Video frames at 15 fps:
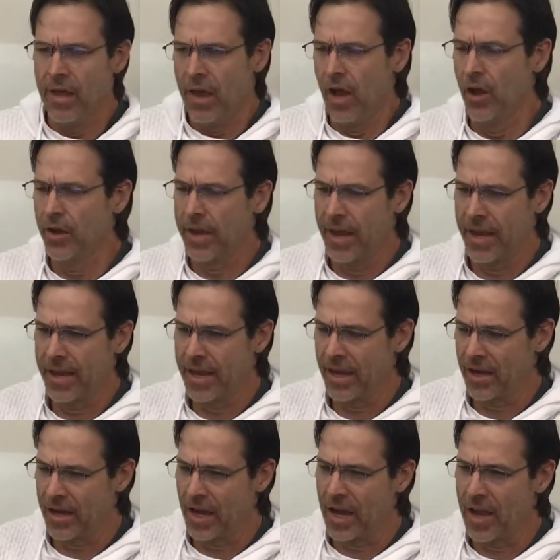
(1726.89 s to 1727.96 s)

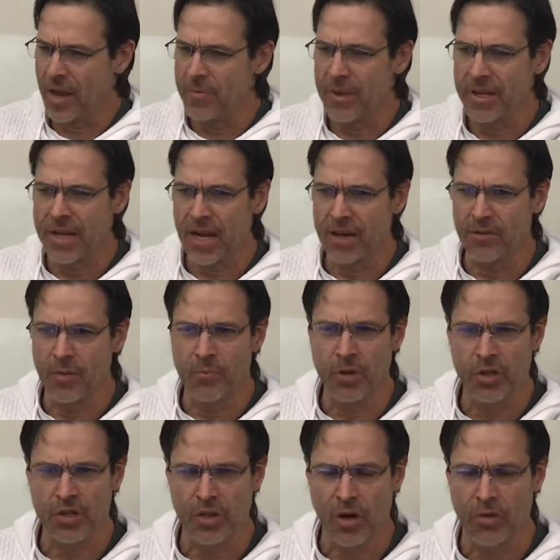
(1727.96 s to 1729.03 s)
kind of a
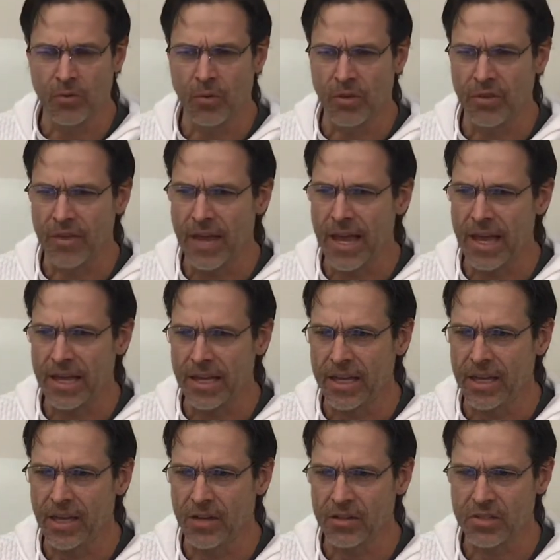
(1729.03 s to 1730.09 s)
pushover with that, you
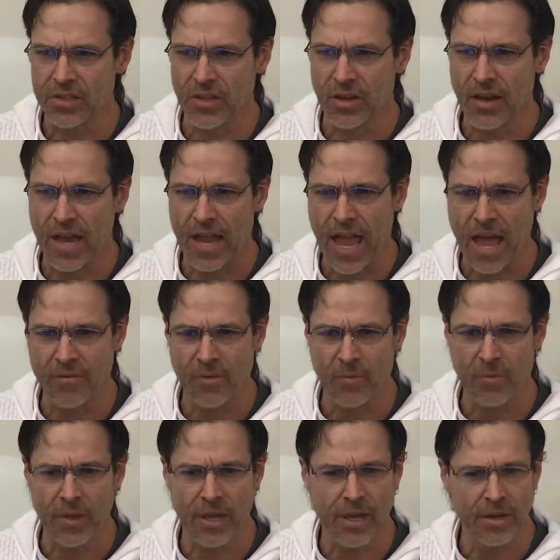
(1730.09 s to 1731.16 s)
know, so I haven't
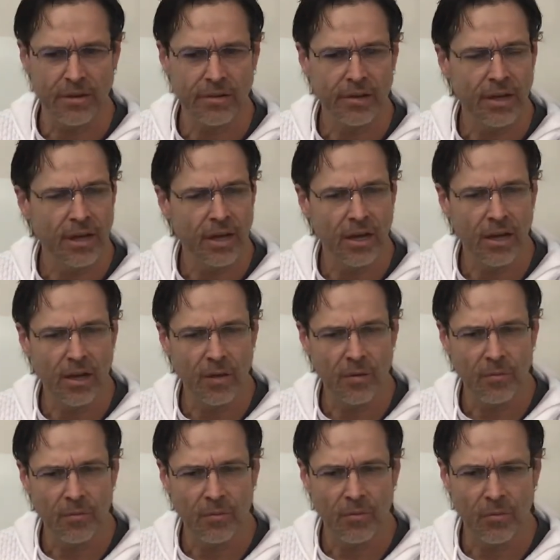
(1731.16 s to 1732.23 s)
been
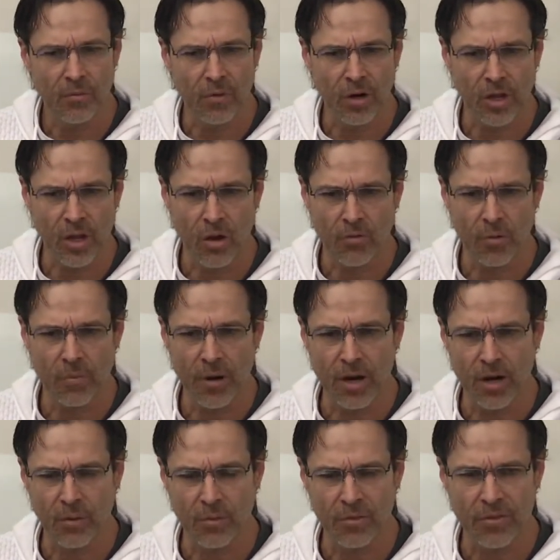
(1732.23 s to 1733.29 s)
really
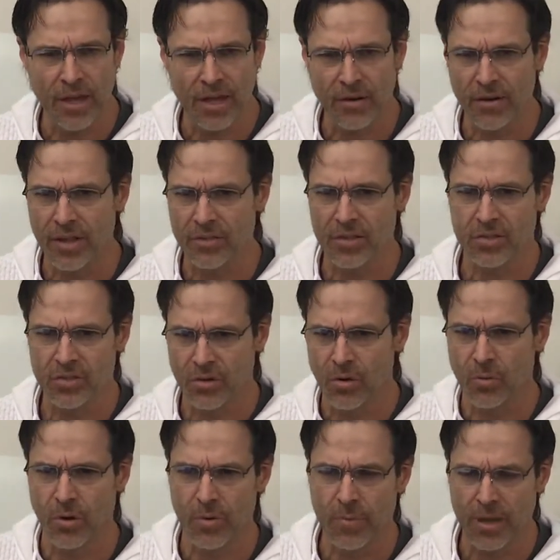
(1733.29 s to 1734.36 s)
overbearing with that or nothing, so don't
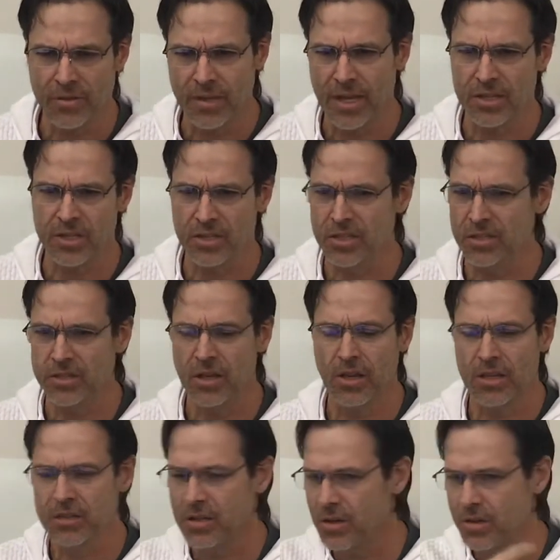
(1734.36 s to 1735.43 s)
worry about that. Just as
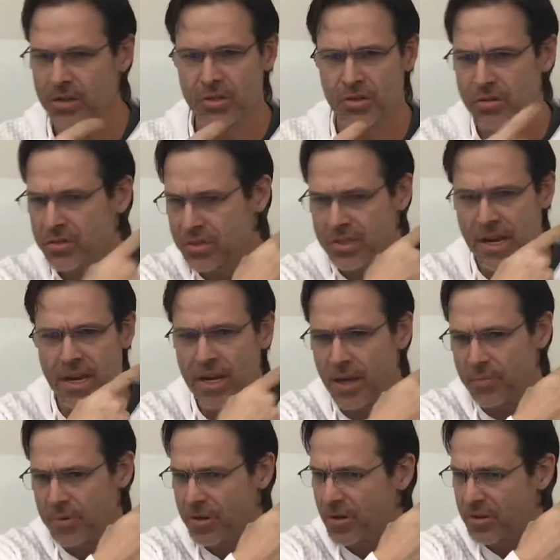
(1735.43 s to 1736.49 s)
long as you're staying up
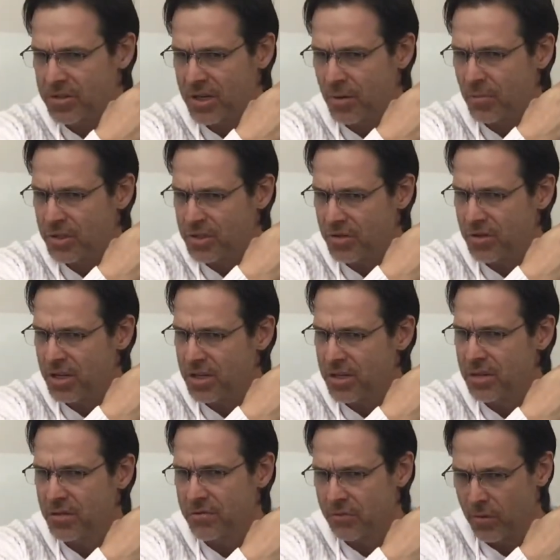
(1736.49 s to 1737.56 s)
and you understand what you need to
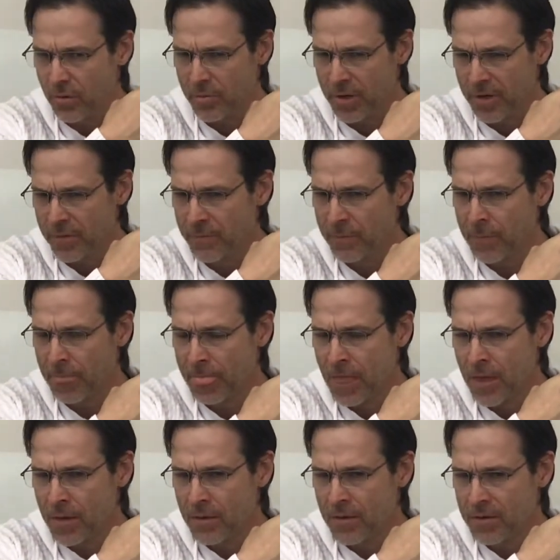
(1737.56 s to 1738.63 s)
do for me,
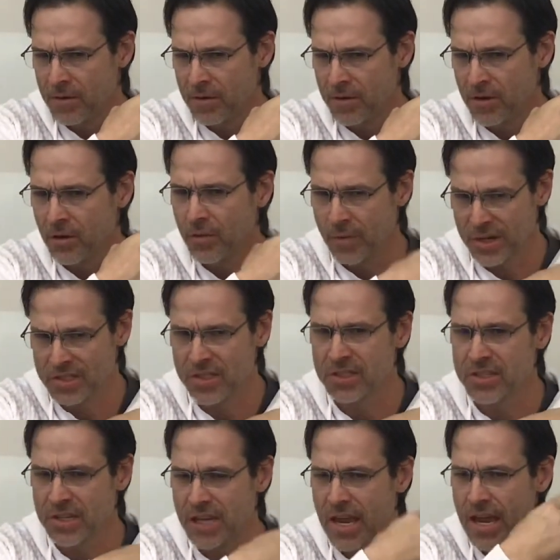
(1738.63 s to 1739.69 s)
you know, the rest of
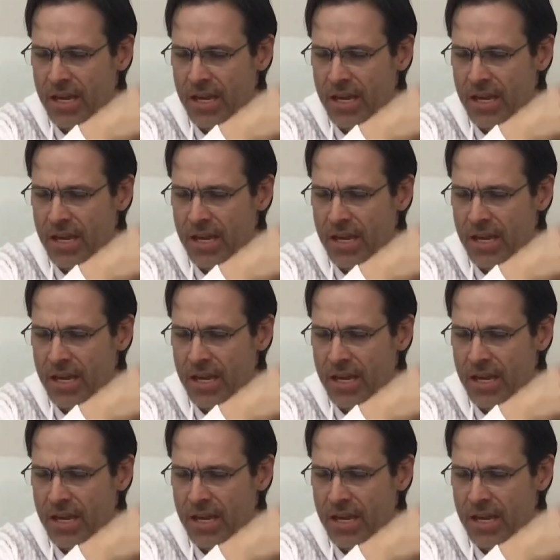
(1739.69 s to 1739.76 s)
today,